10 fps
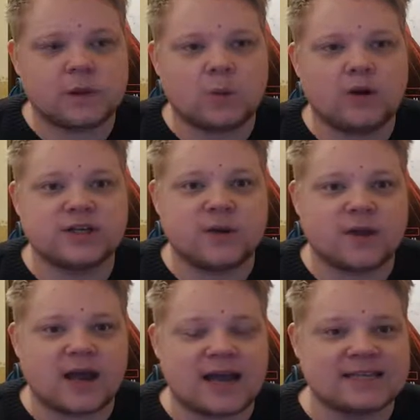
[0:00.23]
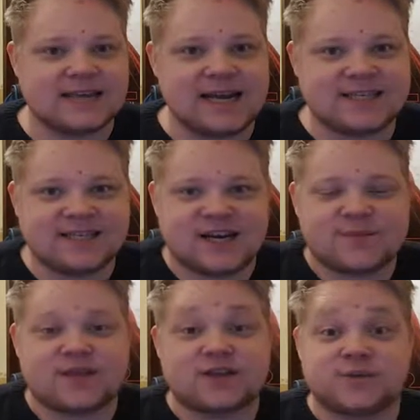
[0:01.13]
What is going on, guys? Ladies and
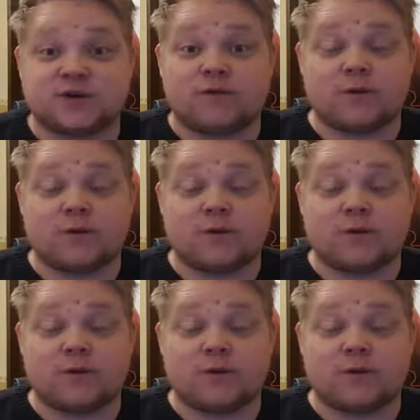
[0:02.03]
gentlemen, thank you so much